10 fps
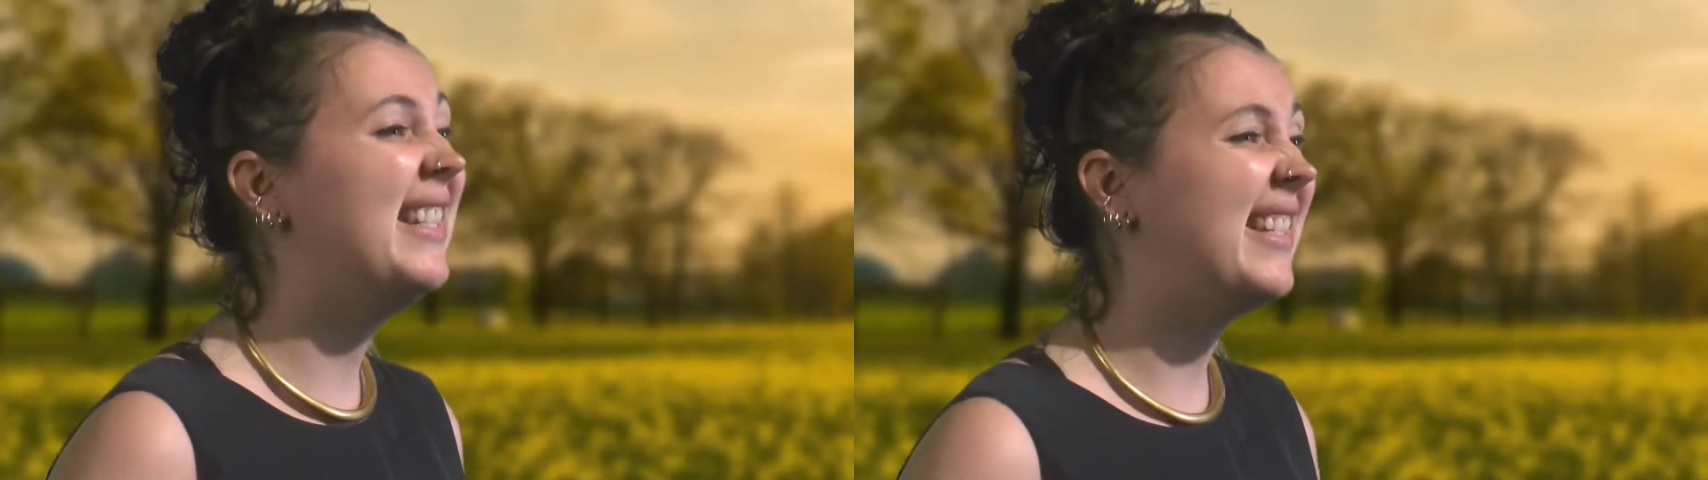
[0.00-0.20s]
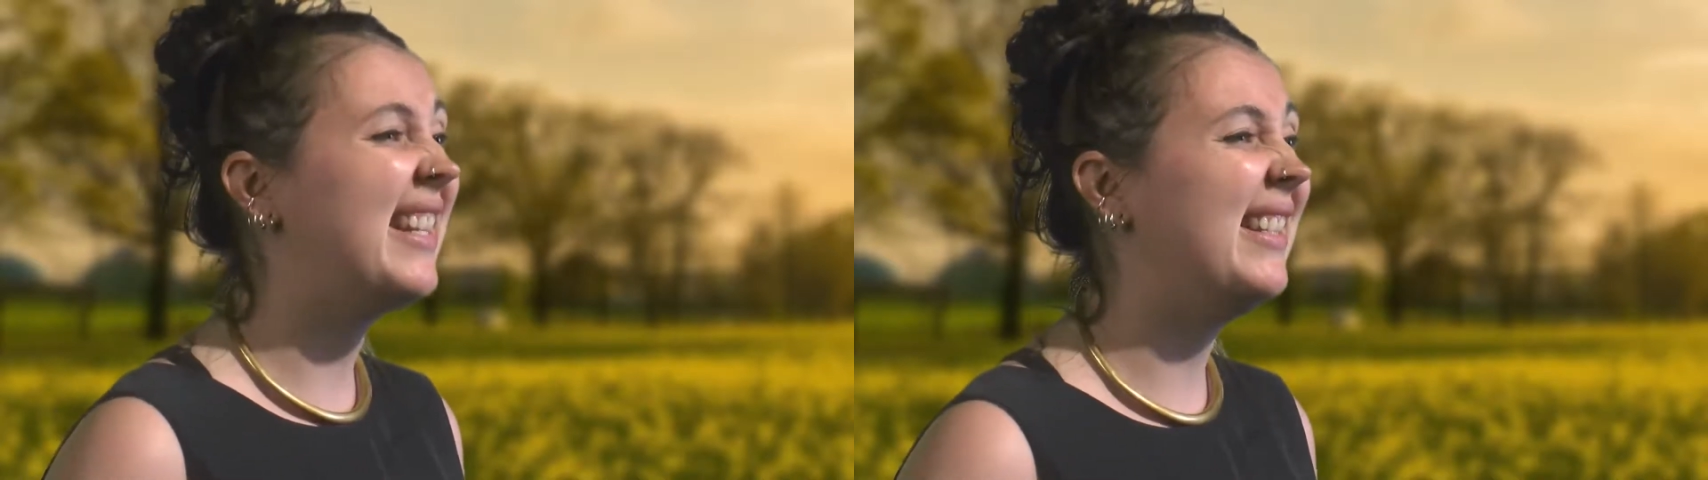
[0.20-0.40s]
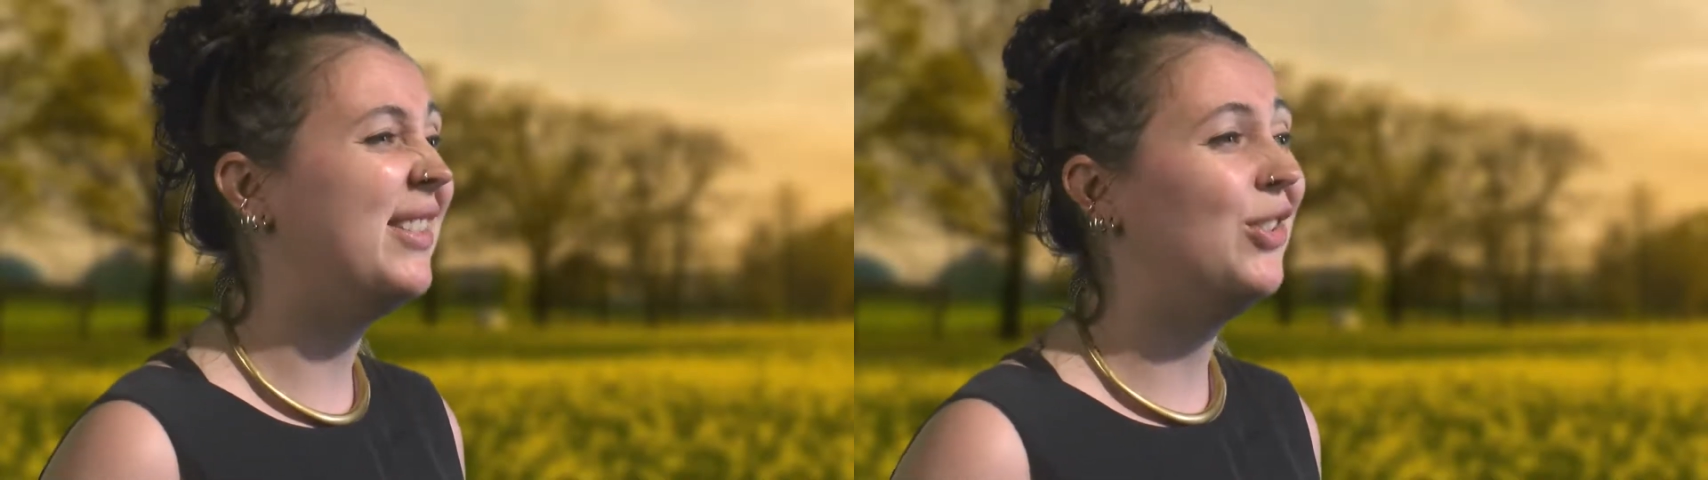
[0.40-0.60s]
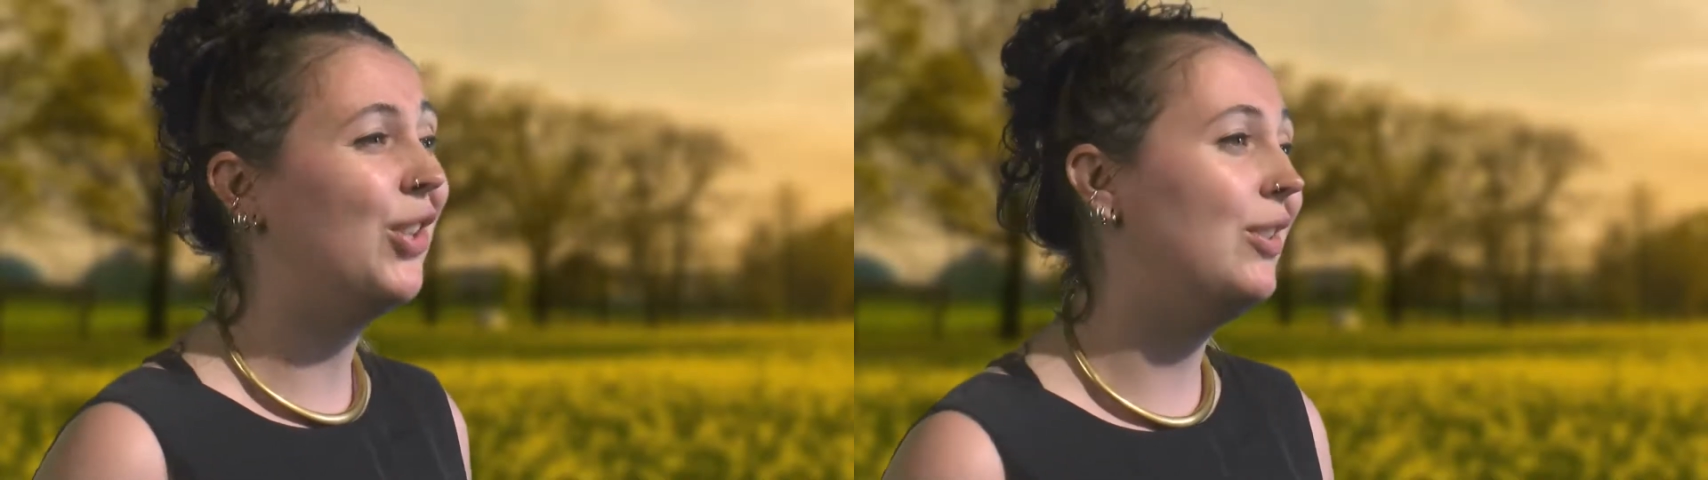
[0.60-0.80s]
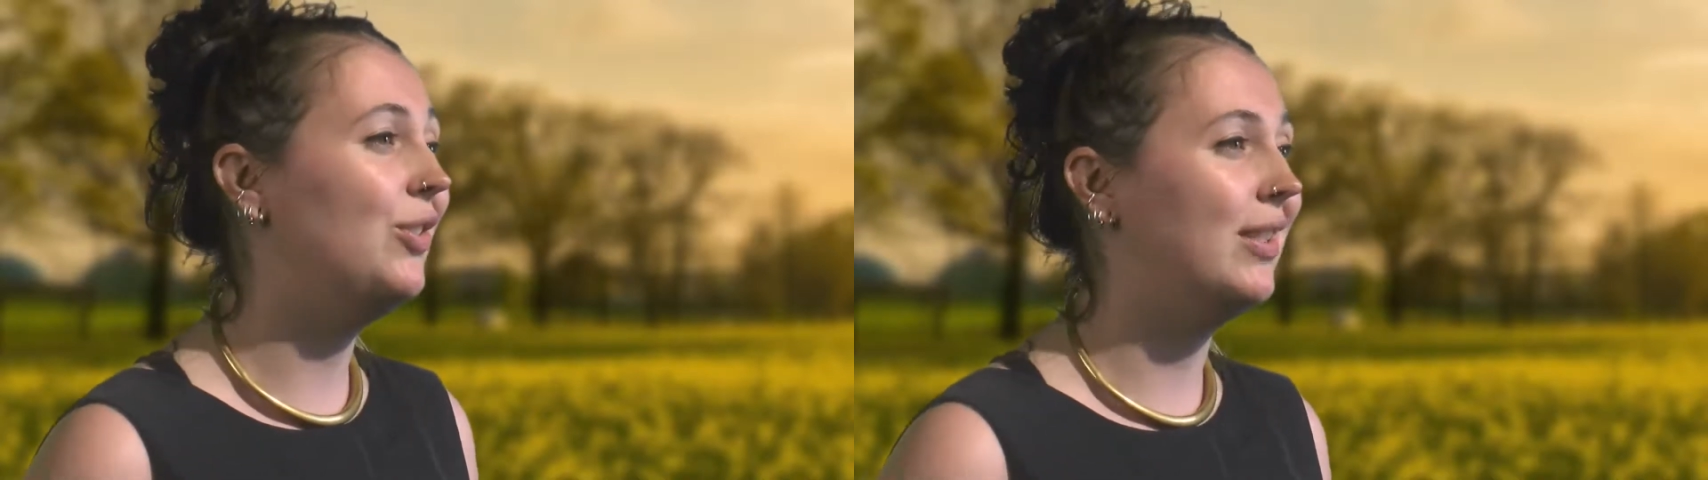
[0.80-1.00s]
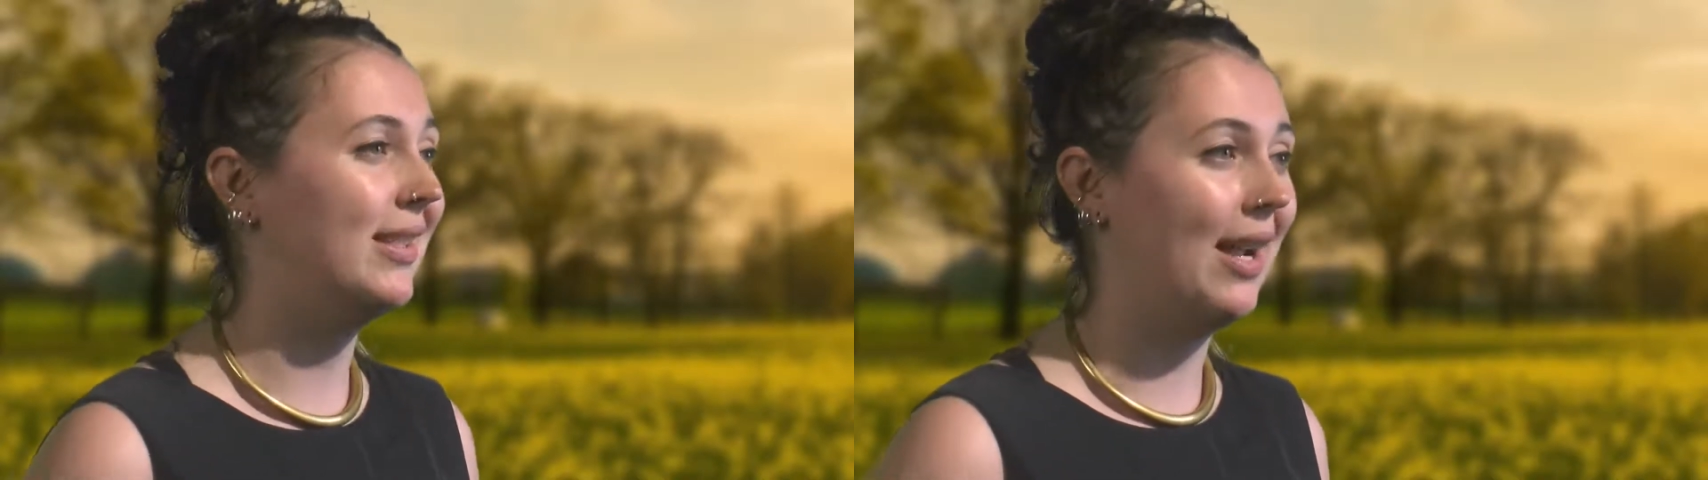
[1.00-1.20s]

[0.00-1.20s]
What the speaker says: instigating changes